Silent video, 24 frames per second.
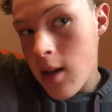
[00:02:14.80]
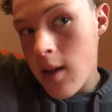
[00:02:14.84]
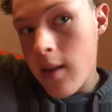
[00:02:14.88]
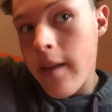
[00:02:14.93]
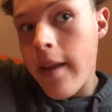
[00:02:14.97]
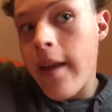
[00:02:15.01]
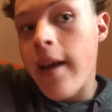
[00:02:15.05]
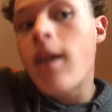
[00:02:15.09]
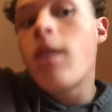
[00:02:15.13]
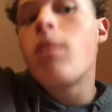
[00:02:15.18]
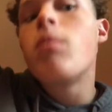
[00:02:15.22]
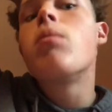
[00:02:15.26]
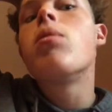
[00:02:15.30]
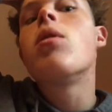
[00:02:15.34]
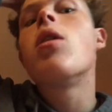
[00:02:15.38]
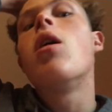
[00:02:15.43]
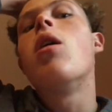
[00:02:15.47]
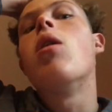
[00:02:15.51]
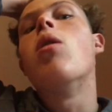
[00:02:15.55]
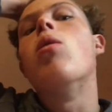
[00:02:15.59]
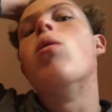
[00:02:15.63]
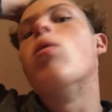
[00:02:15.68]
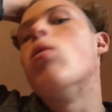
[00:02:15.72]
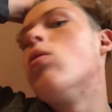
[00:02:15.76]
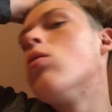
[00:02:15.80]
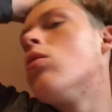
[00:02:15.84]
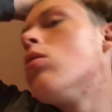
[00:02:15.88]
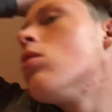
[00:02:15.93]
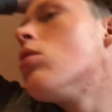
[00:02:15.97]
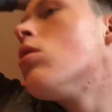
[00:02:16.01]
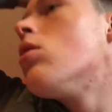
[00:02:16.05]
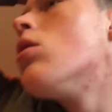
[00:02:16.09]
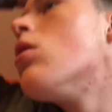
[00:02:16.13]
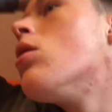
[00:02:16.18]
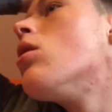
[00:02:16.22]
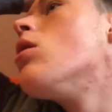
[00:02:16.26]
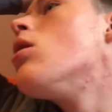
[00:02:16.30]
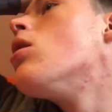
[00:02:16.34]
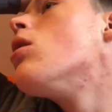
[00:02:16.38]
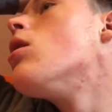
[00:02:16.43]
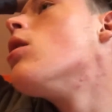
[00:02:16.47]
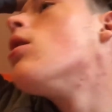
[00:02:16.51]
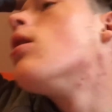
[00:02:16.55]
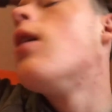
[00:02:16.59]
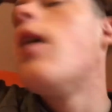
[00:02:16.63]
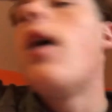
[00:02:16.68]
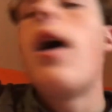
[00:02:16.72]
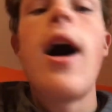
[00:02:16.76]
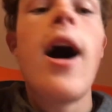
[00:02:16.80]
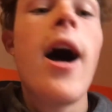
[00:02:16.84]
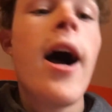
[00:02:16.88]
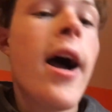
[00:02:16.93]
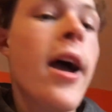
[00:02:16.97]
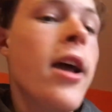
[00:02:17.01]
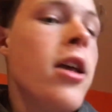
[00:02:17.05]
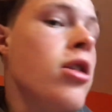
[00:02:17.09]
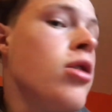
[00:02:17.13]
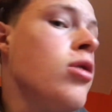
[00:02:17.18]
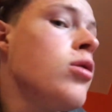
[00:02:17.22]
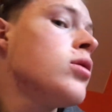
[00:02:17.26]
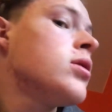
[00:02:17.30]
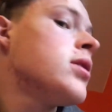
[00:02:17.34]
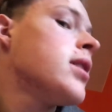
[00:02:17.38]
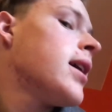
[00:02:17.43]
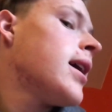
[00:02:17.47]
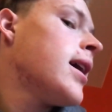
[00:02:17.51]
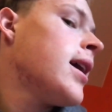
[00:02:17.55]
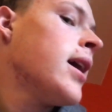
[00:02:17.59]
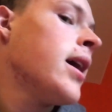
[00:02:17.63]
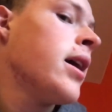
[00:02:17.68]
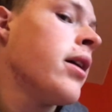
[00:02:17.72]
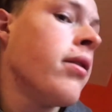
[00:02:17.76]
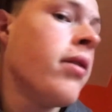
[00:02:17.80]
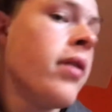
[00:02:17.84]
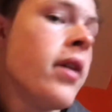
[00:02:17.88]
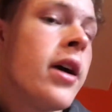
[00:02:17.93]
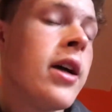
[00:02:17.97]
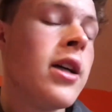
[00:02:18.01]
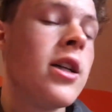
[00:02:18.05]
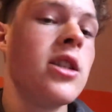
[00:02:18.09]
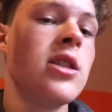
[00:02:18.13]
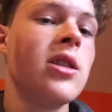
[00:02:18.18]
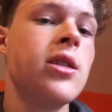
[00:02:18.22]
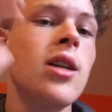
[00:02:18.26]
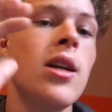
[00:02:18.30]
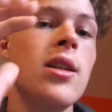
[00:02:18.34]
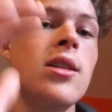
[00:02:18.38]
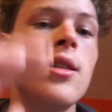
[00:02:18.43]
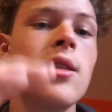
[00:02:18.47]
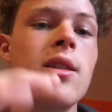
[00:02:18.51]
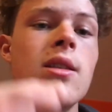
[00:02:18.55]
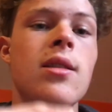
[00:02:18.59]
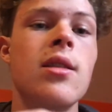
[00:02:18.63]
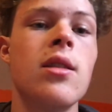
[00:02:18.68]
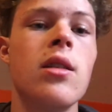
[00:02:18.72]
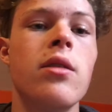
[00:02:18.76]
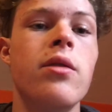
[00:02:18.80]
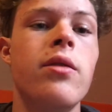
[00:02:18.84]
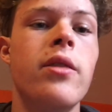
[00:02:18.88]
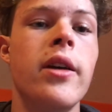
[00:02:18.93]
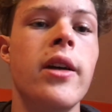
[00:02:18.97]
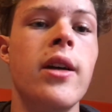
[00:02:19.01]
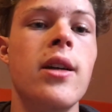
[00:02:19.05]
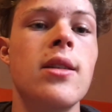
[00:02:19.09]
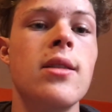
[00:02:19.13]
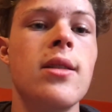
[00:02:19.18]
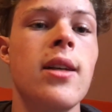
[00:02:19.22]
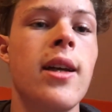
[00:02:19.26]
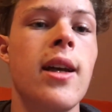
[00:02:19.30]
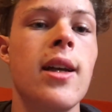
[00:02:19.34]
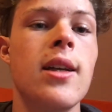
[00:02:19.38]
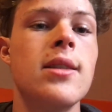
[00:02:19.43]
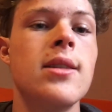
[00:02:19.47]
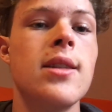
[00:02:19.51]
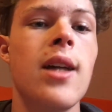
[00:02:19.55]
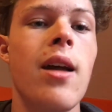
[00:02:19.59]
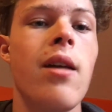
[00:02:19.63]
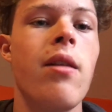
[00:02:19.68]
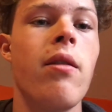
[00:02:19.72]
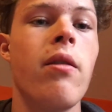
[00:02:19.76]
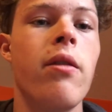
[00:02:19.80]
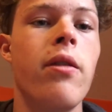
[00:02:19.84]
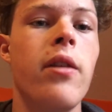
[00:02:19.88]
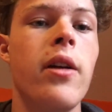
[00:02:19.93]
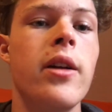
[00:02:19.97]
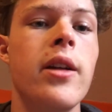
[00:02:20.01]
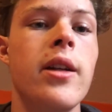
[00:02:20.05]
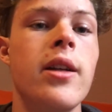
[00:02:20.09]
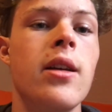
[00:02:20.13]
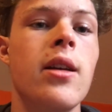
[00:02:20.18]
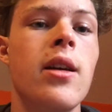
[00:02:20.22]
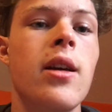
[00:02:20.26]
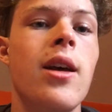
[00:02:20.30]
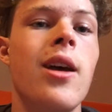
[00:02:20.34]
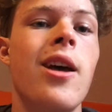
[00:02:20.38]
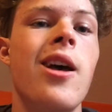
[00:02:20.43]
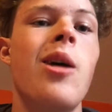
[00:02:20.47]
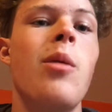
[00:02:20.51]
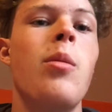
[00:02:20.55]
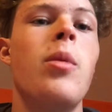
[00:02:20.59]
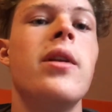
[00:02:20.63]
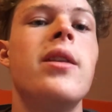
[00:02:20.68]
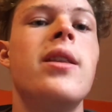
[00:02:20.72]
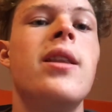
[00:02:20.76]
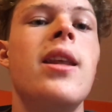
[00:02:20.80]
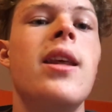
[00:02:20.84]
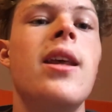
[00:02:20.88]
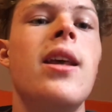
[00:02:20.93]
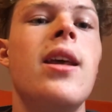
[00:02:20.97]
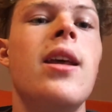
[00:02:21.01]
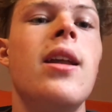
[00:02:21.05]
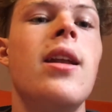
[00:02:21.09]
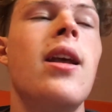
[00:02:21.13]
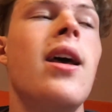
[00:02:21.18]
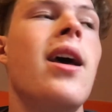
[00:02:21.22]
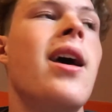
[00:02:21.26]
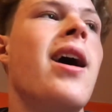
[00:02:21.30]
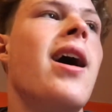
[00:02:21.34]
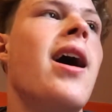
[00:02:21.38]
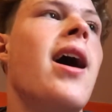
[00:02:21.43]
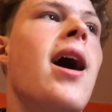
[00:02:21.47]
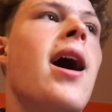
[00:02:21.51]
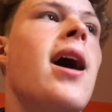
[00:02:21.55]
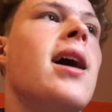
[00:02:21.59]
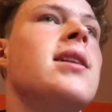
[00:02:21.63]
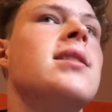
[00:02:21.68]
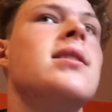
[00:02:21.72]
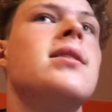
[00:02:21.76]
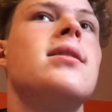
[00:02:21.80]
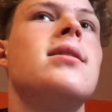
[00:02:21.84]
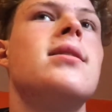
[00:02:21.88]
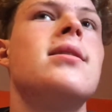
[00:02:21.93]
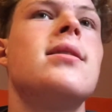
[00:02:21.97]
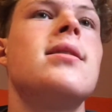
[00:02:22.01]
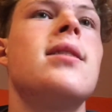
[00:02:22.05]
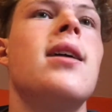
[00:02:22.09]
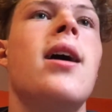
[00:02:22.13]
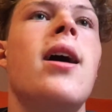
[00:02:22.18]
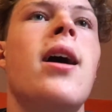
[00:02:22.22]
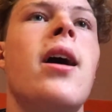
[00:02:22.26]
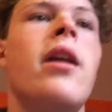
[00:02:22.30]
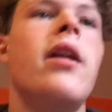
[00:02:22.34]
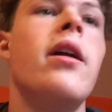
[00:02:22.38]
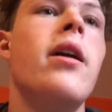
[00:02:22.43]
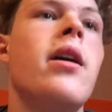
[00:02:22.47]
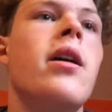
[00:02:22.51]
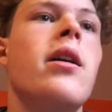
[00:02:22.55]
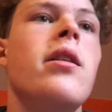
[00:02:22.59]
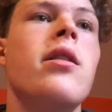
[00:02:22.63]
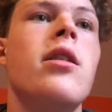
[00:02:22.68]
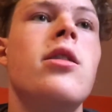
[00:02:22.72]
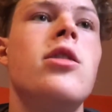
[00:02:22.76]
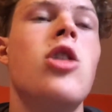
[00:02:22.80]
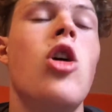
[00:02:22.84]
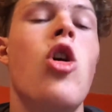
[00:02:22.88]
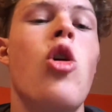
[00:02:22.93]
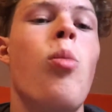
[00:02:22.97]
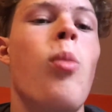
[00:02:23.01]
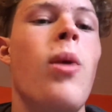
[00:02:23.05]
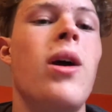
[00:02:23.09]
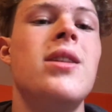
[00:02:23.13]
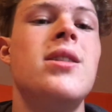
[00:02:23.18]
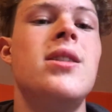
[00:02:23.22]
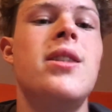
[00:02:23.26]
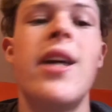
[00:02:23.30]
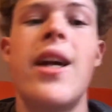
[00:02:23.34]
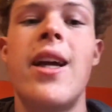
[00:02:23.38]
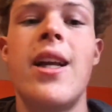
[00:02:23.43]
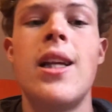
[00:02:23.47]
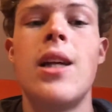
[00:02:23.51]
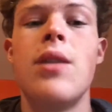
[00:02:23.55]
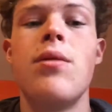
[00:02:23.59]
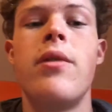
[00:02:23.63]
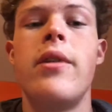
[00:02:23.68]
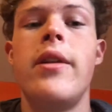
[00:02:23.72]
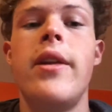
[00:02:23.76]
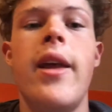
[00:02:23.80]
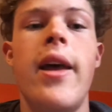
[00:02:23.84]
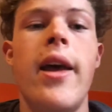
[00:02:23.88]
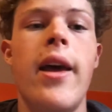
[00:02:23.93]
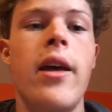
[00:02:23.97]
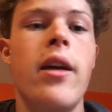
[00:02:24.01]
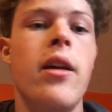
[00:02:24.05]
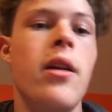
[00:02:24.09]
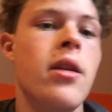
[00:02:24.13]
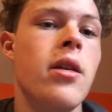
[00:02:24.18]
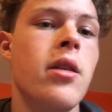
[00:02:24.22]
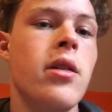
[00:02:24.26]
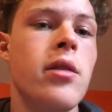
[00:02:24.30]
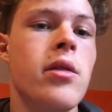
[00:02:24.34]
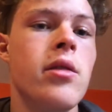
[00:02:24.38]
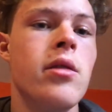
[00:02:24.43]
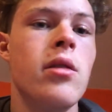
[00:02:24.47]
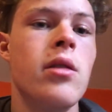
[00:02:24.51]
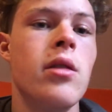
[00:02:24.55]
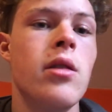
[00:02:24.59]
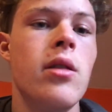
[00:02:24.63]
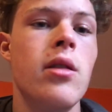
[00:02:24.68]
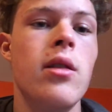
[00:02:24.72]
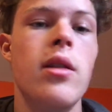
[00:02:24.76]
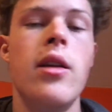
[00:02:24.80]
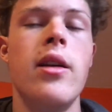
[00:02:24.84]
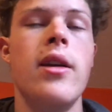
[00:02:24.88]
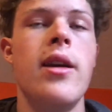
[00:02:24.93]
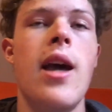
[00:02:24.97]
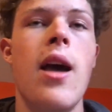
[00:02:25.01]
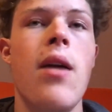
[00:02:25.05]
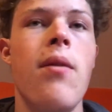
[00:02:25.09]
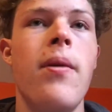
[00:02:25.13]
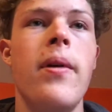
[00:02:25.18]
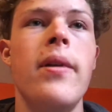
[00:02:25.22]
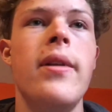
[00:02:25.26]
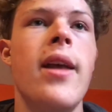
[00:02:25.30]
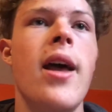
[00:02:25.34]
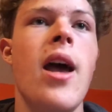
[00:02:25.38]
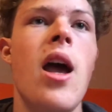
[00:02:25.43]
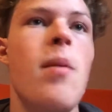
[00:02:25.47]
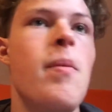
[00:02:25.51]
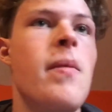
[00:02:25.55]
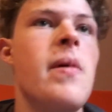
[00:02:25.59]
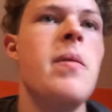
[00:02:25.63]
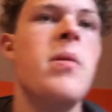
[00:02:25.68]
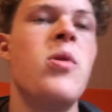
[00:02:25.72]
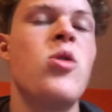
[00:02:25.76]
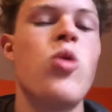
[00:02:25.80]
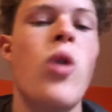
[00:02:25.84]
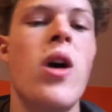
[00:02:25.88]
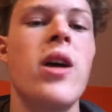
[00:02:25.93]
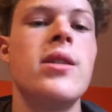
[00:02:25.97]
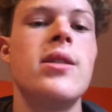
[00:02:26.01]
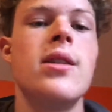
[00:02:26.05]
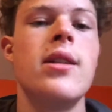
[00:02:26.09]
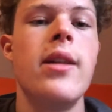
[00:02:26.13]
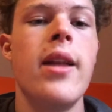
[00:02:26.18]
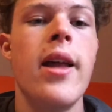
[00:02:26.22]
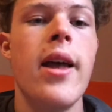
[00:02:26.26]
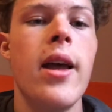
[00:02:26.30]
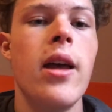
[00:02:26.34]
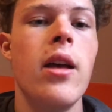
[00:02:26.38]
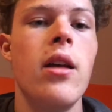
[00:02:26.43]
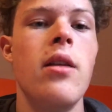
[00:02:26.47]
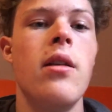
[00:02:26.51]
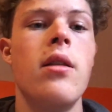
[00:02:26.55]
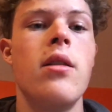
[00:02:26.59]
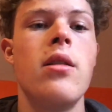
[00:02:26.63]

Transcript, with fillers: Like, bro, I used to have such a clear face. Like, it's not even funny. But then I just decide to choke my chicken every day literally every day, maybe twice a day,